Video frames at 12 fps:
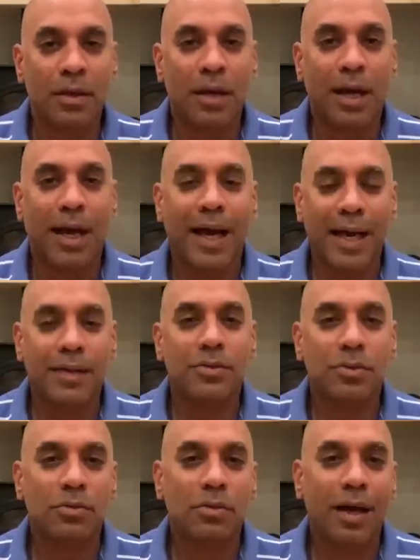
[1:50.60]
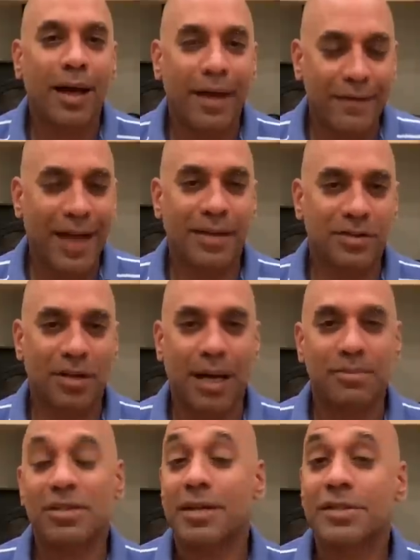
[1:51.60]
And at that time,
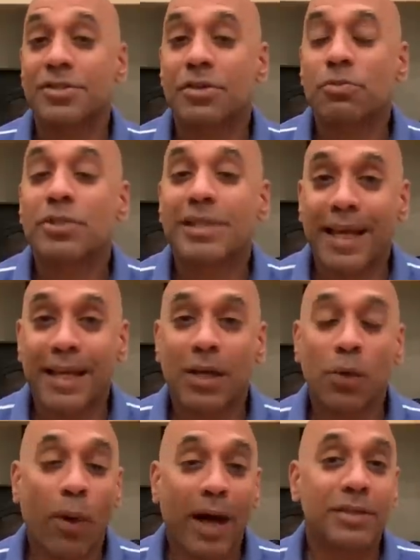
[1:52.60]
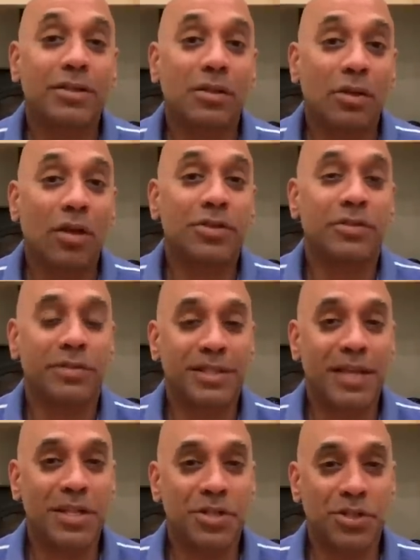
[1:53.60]
Celestion was getting quite a lot of
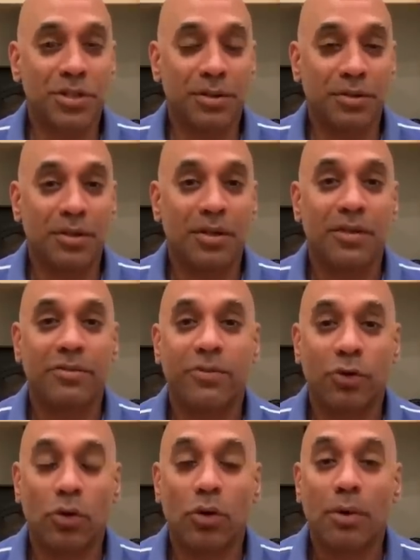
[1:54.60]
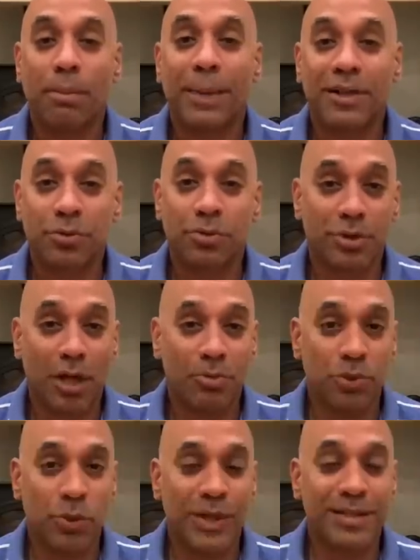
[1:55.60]
attention for metal dome
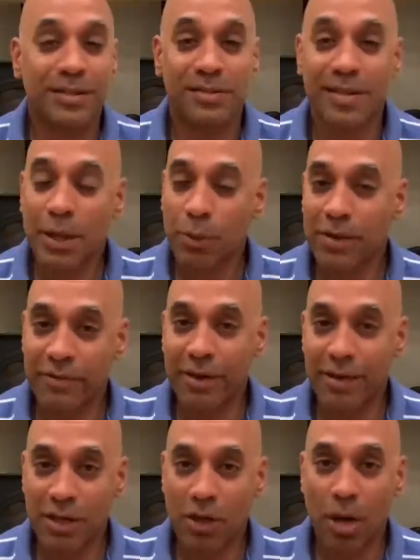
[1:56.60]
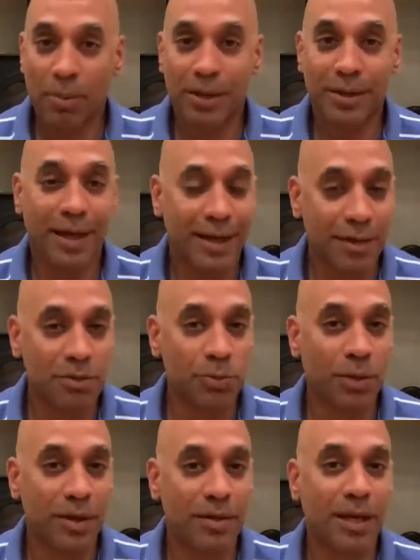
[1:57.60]
tweeters. They weren't very common, and it was one
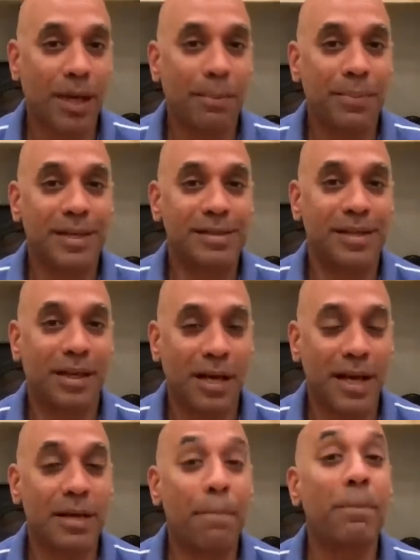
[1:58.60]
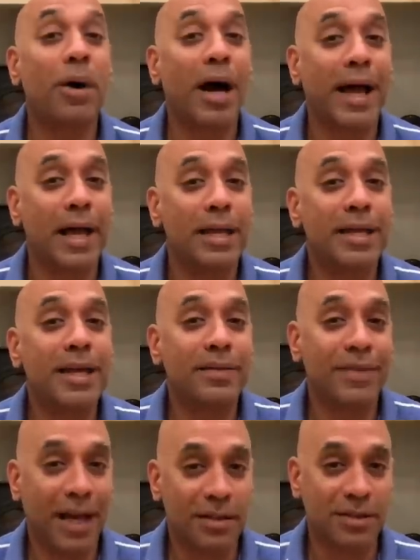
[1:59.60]
of the companies that kind of pioneered
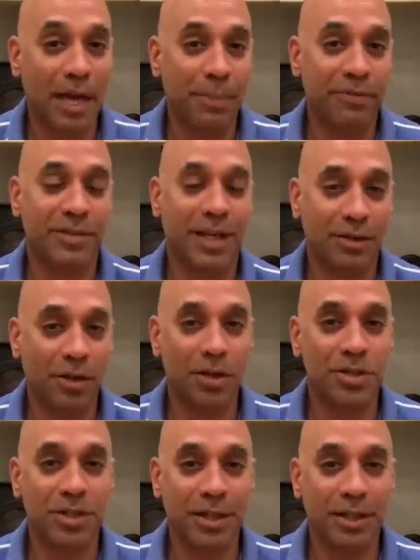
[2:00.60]
that type of technology.